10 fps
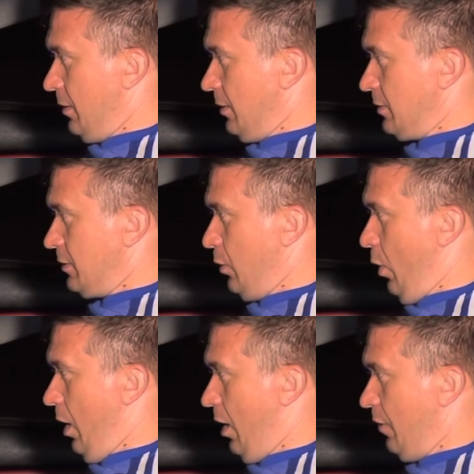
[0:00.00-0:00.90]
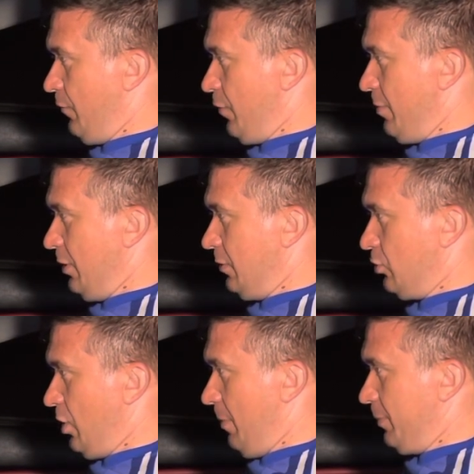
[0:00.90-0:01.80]
It's so hard for me to
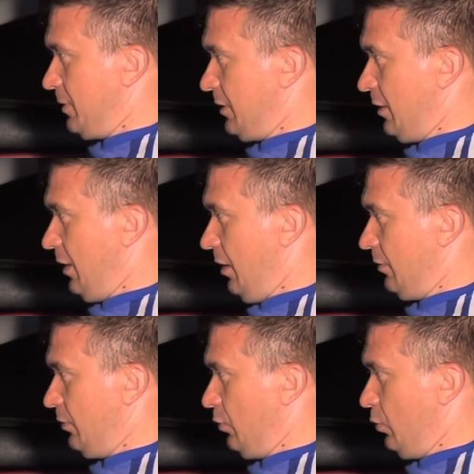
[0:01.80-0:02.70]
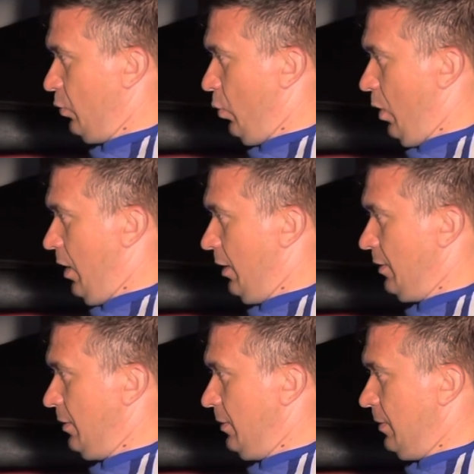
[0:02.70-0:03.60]
drop this thing down to
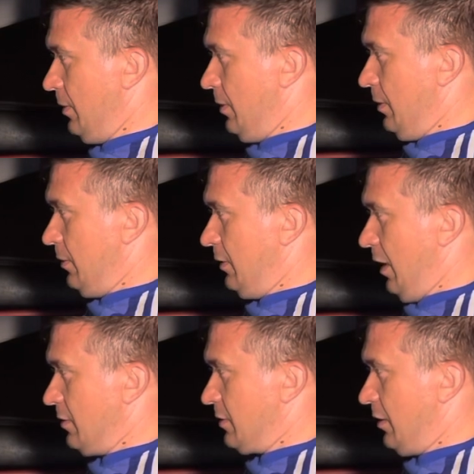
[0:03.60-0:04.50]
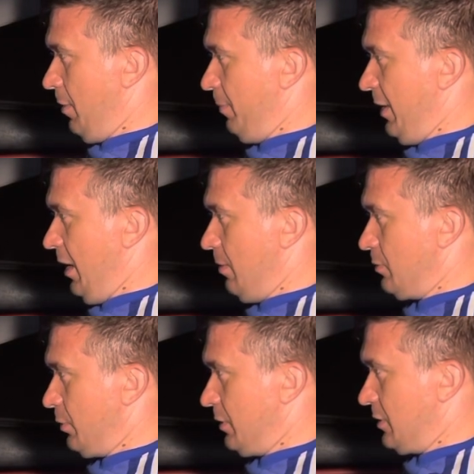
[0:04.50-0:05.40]
1,000 RPMs.
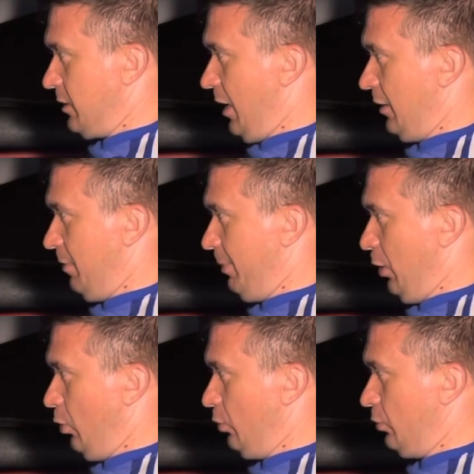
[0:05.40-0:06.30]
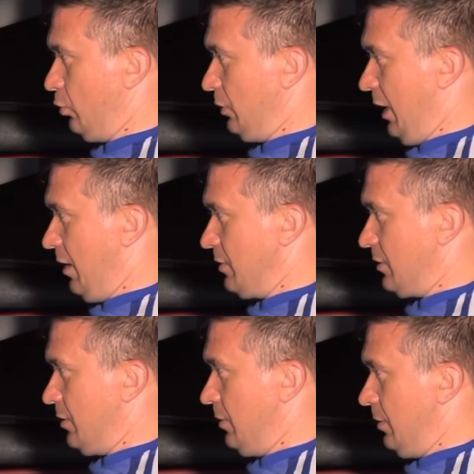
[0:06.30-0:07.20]
We're slightly below
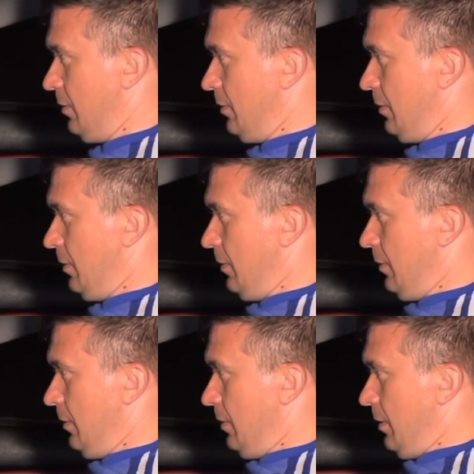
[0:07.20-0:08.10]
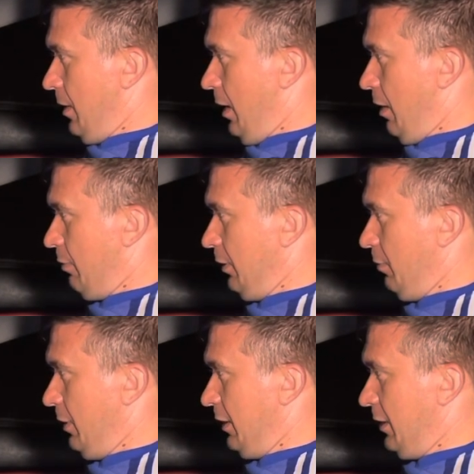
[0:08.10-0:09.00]
2,000. I really
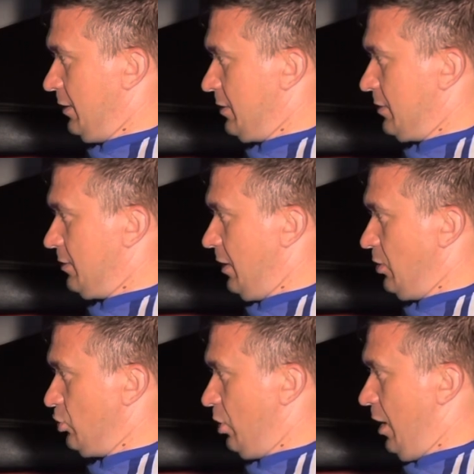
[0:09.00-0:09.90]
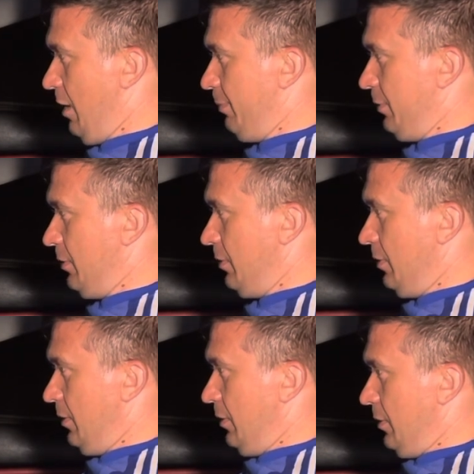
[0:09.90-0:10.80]
want to get this thing dropped
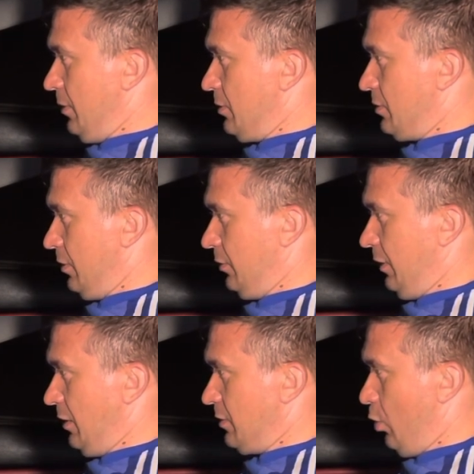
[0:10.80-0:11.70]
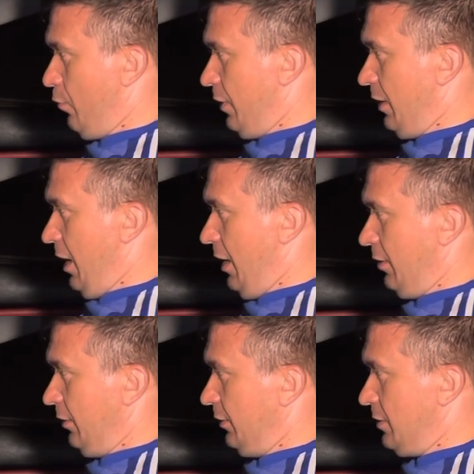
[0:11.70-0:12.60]
so it takes over on the
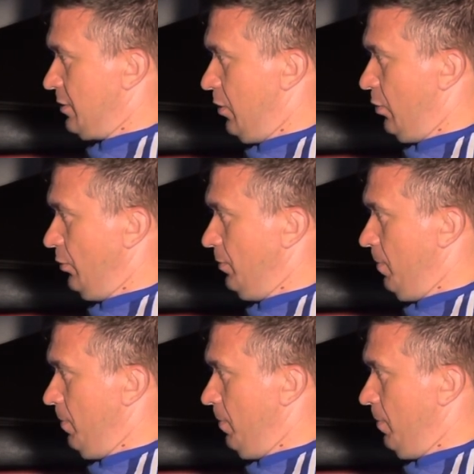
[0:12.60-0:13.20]
idle on its own.